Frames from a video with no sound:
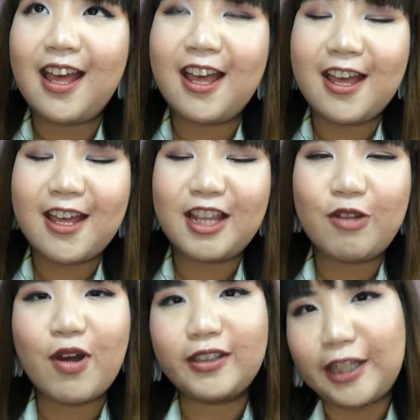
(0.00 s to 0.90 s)
And
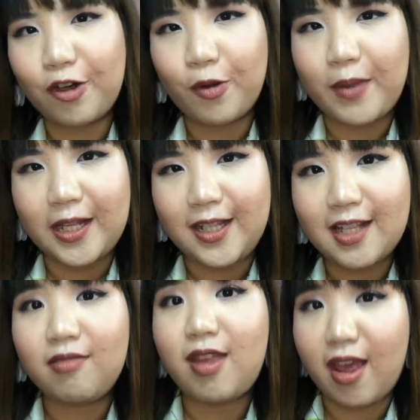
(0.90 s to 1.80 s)
do I recommend
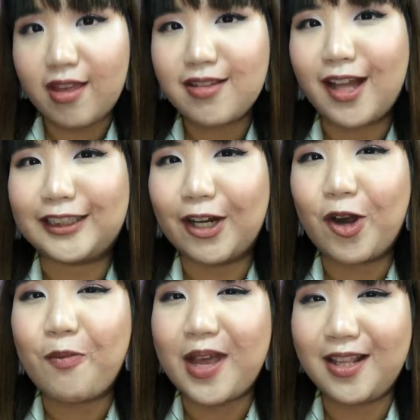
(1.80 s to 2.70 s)
it? Yes, I
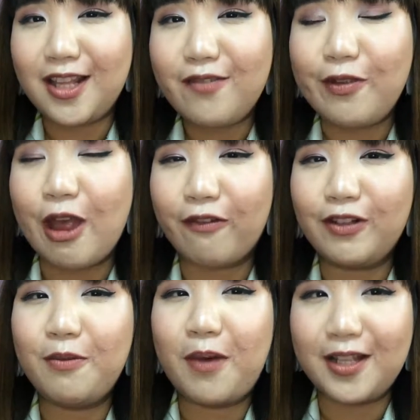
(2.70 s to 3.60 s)
recommend it if you have
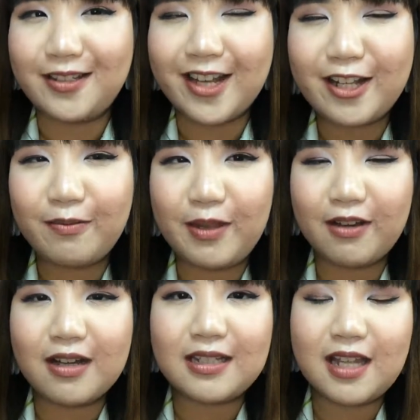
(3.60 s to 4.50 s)
the budget,
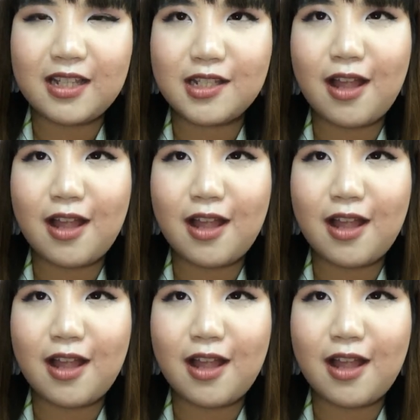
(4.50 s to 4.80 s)
because it's